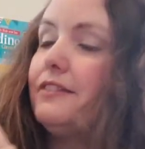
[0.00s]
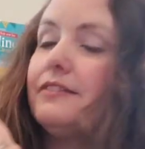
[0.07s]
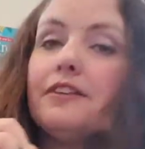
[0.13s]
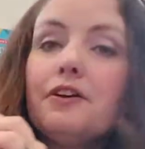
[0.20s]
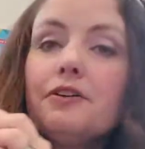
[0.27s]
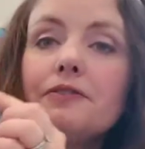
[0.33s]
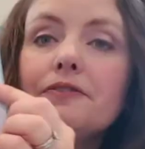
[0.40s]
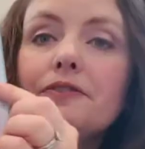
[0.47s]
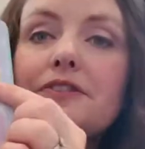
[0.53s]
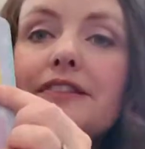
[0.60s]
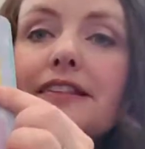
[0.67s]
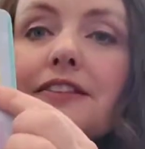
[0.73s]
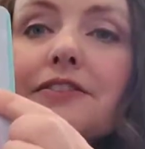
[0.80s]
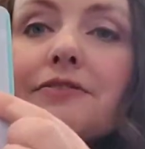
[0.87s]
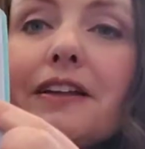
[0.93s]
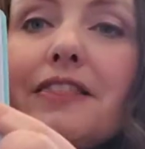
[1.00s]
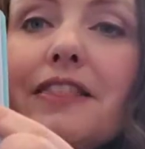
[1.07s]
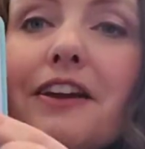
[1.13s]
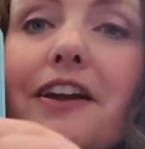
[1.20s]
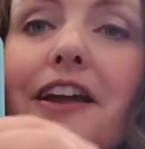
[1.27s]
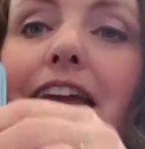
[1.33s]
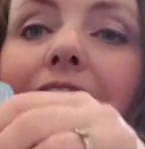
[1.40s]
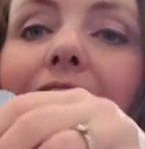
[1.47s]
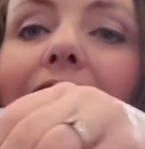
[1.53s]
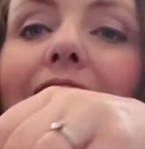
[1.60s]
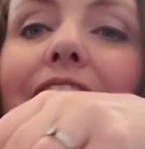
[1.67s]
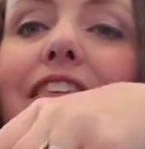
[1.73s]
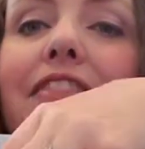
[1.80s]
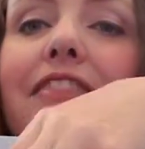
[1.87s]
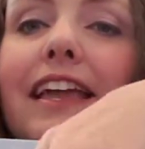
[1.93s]
So if you see, it's right there.
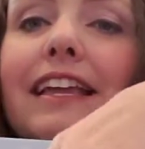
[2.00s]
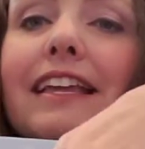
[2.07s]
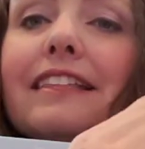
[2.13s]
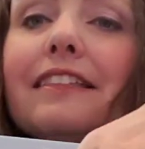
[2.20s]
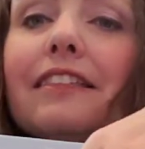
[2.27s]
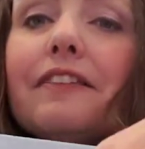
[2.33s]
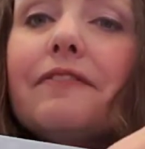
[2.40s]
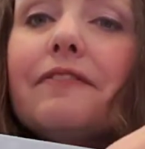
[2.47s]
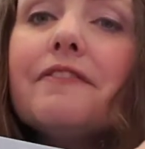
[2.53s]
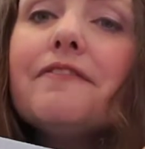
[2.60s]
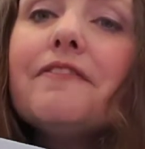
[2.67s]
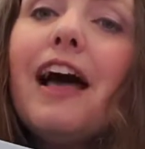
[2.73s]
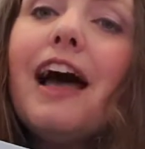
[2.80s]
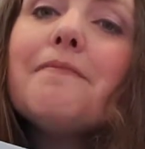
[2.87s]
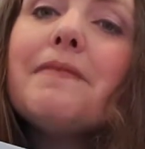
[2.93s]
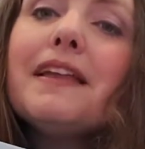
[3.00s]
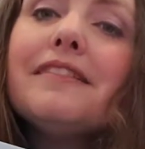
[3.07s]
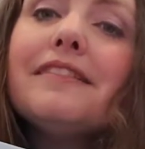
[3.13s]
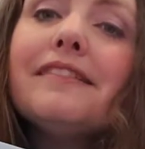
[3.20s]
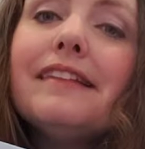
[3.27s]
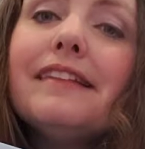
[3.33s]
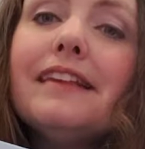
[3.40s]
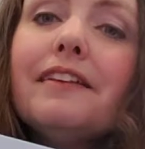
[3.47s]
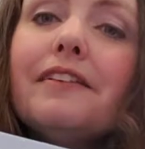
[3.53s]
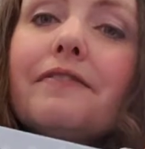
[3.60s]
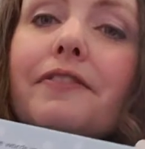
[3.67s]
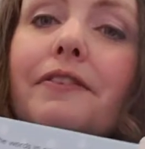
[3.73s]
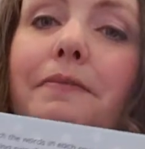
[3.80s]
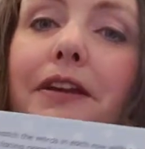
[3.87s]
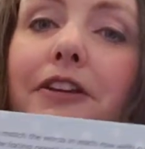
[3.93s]
And then they can lift the flap and see
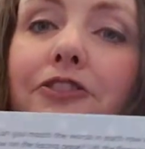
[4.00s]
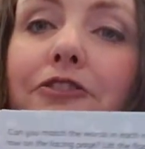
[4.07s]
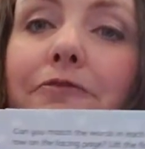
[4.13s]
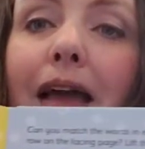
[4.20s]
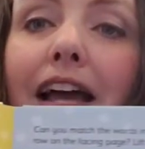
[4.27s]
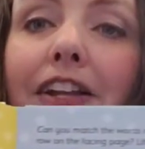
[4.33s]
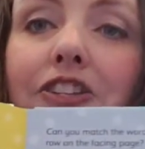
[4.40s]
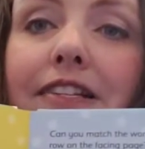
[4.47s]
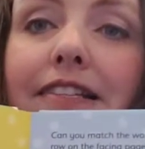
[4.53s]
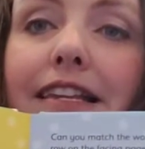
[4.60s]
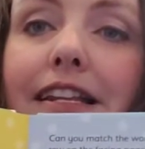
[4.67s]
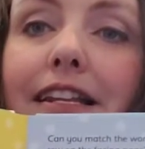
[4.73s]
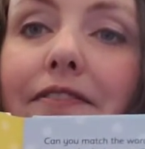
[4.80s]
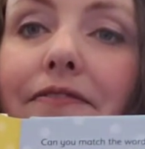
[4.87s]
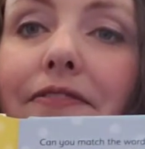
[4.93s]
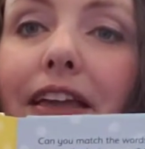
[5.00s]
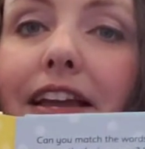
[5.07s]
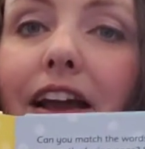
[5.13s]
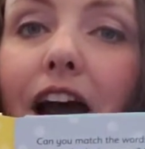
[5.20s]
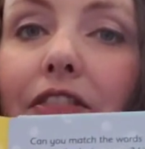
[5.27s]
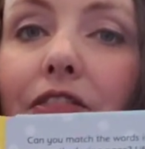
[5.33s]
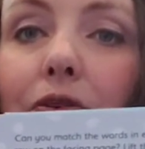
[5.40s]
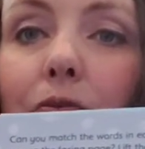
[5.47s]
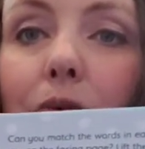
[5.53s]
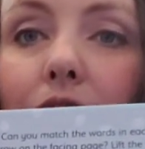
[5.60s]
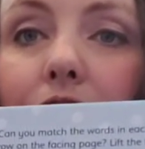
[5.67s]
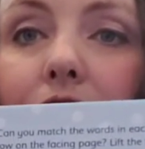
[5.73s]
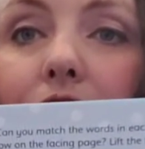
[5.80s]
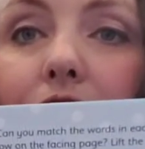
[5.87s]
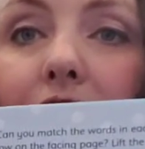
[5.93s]
if the picture matches and if they got the
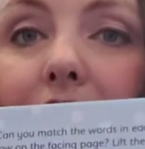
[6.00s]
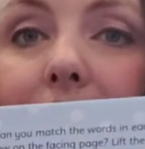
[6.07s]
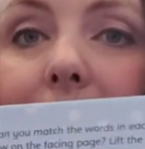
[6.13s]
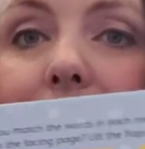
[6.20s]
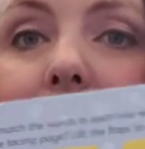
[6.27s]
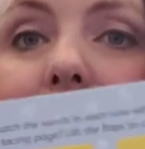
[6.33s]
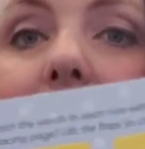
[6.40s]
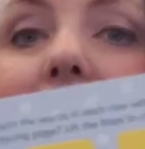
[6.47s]
word correct.